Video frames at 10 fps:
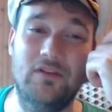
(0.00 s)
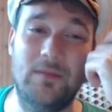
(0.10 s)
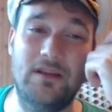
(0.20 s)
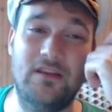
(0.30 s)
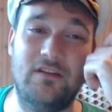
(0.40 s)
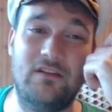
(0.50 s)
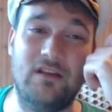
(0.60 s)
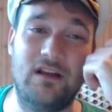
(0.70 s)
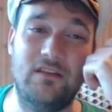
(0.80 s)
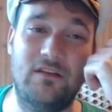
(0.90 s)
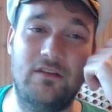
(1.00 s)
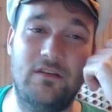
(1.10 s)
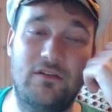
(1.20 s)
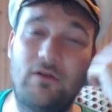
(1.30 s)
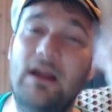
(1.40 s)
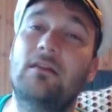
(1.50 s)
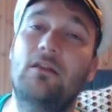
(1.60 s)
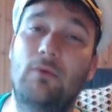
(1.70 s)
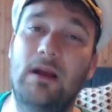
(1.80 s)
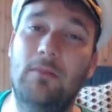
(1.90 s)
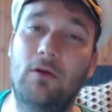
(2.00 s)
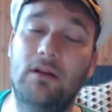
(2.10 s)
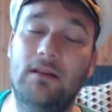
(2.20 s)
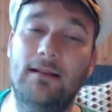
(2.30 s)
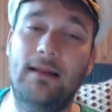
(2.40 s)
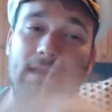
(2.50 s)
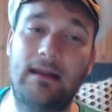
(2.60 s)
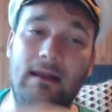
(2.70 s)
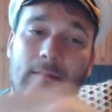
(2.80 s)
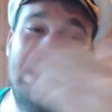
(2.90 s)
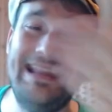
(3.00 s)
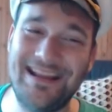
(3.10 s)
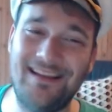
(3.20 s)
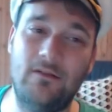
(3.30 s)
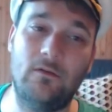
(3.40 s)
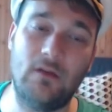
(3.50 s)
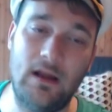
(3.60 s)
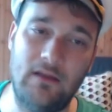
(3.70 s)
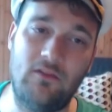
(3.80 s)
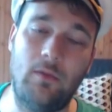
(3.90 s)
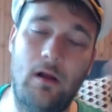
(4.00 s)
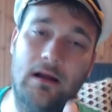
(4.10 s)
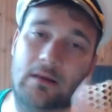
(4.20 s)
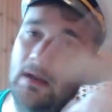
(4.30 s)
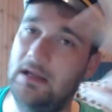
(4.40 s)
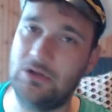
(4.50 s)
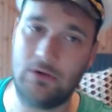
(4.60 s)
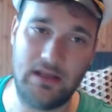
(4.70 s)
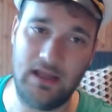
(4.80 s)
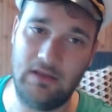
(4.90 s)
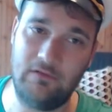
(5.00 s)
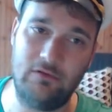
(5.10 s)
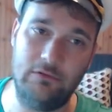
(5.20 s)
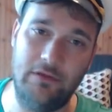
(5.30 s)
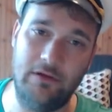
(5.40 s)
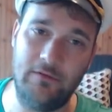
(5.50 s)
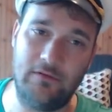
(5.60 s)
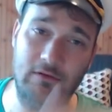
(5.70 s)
I mean, this is the strength of the Weblord in the late game is Ice Block, and Mage already has 2 of those.